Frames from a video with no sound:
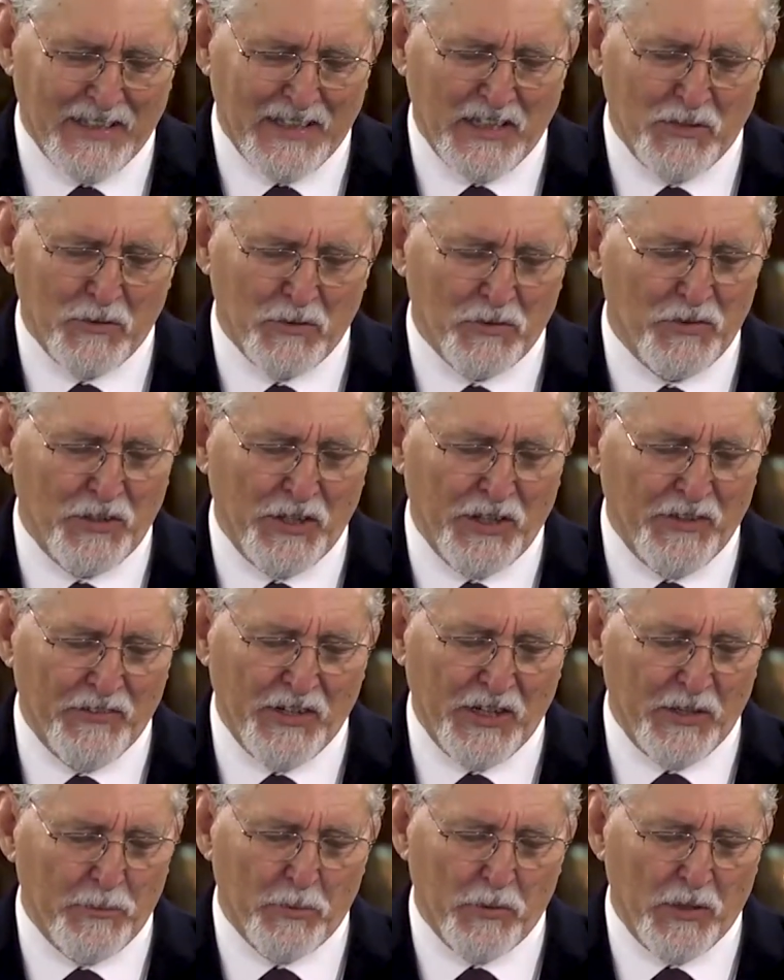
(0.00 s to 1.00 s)
It was very,
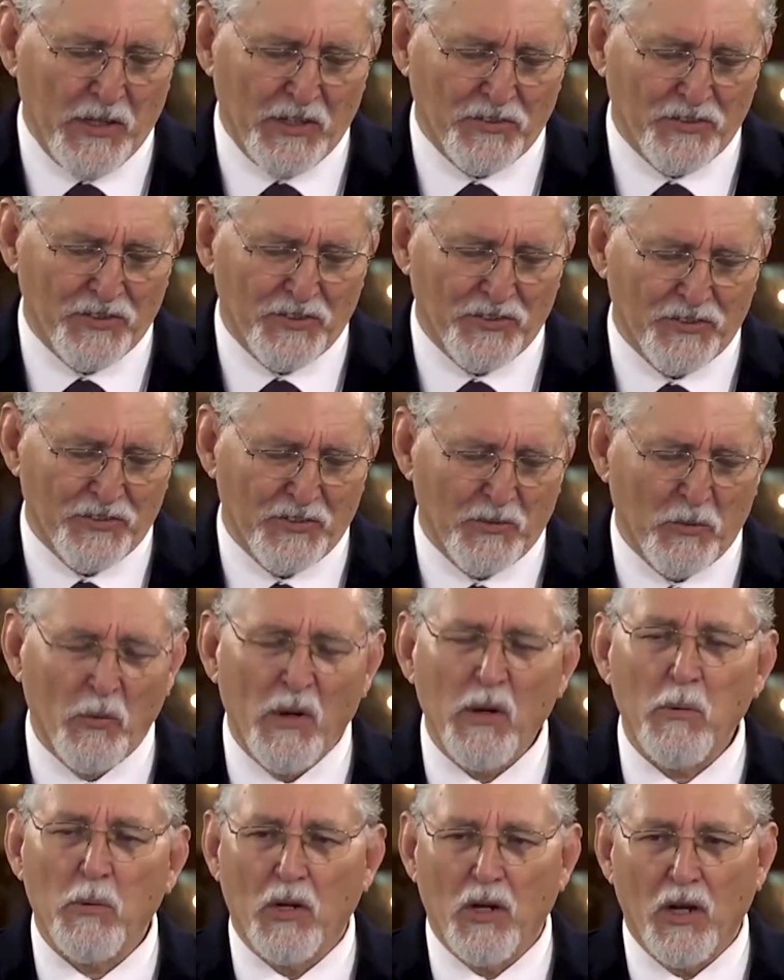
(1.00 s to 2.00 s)
very precious. And
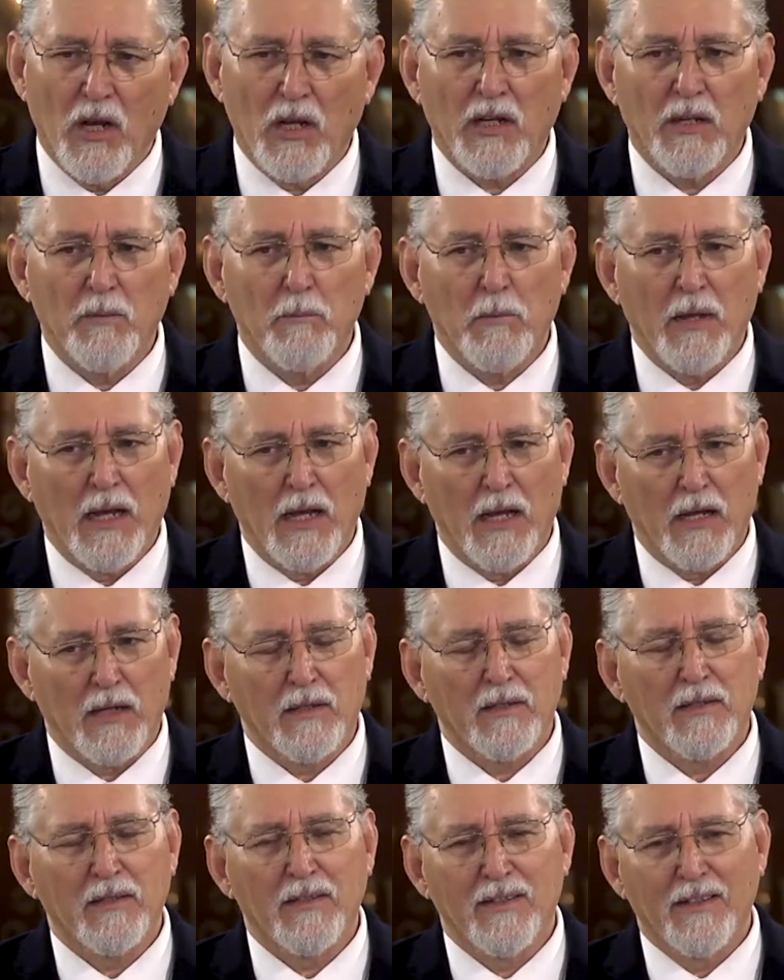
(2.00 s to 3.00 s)
we were hugging back,
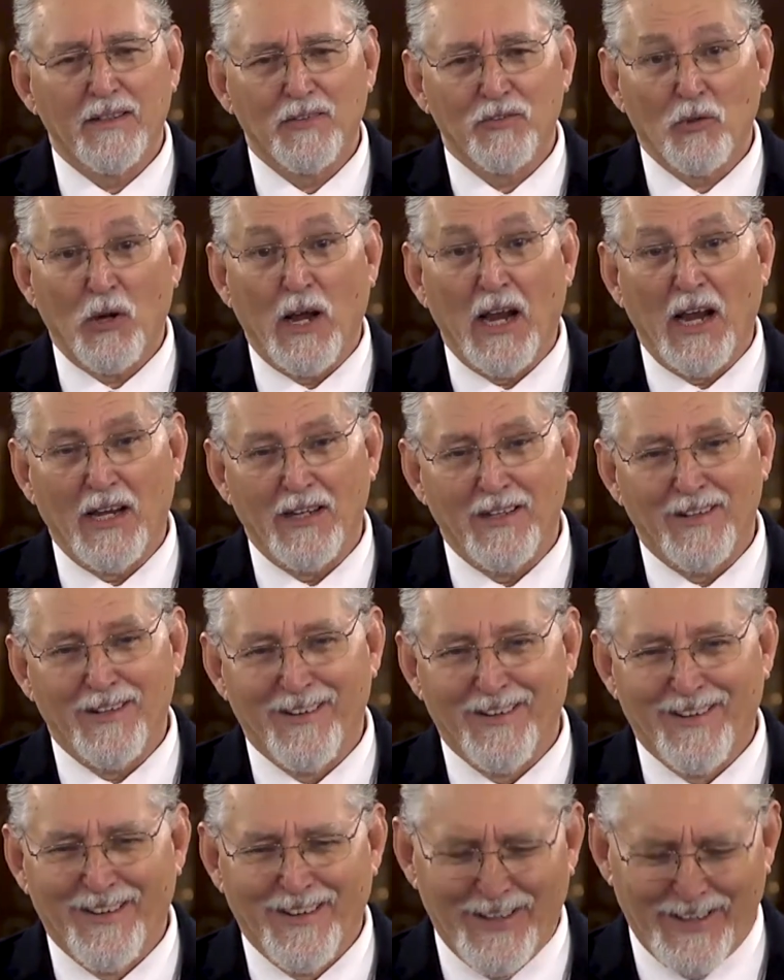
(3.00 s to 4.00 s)
trying,
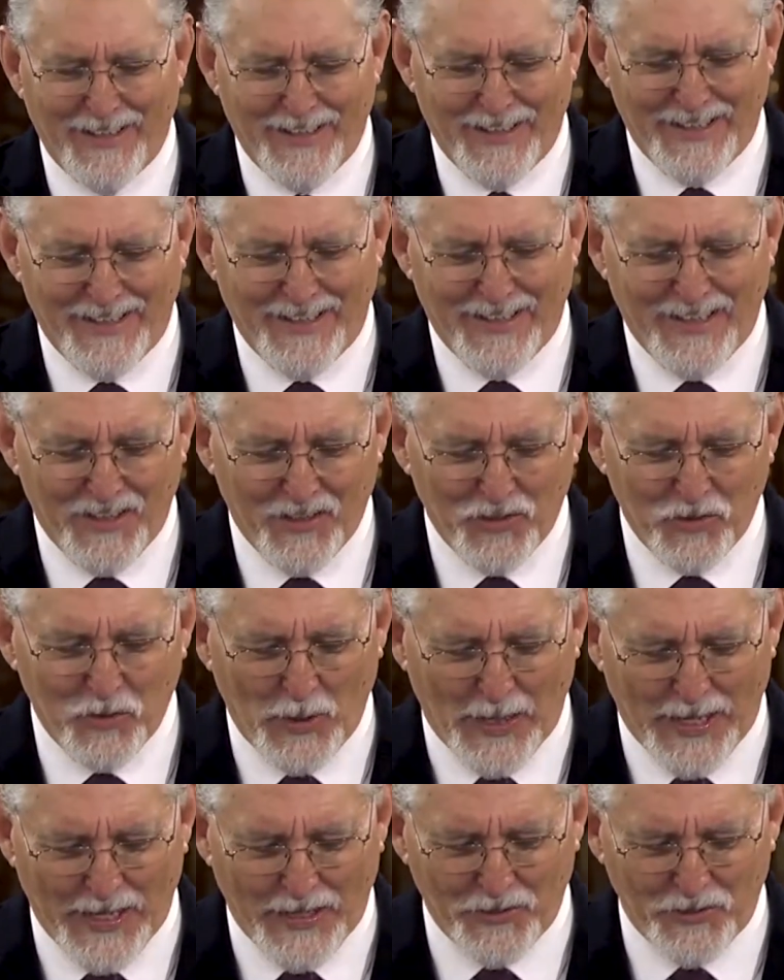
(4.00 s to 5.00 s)

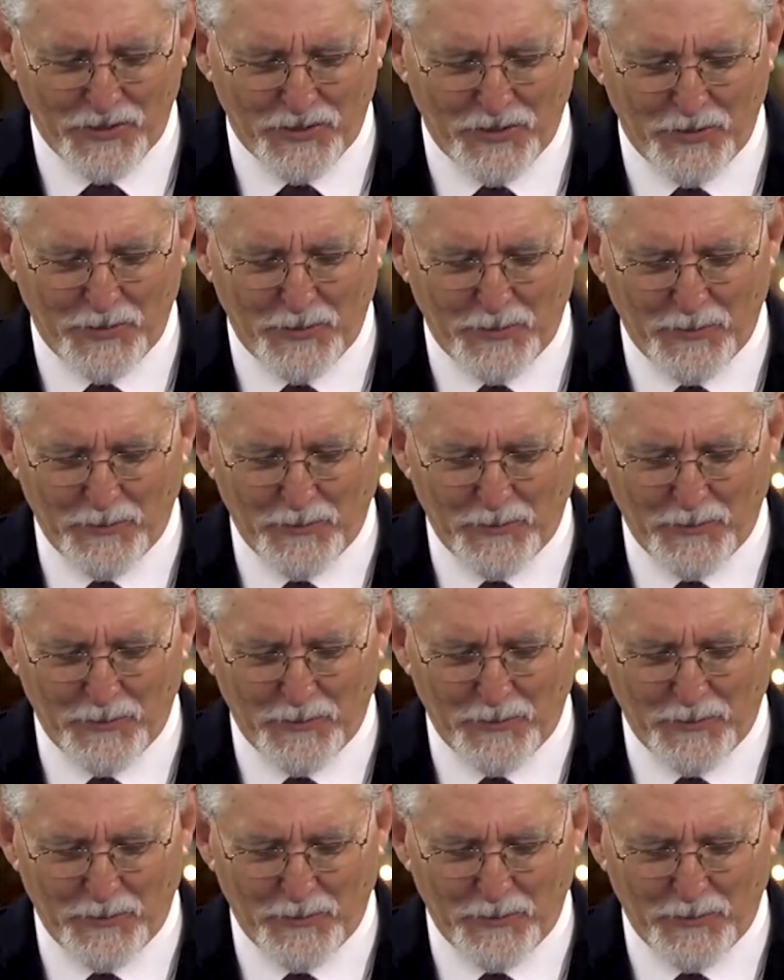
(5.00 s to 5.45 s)
trying to.